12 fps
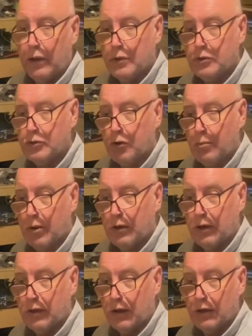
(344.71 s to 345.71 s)
some of
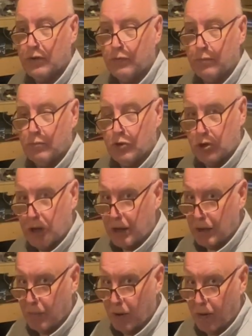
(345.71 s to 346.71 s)
the things from
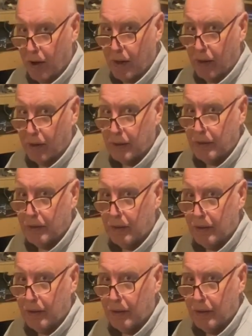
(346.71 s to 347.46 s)
JMRI,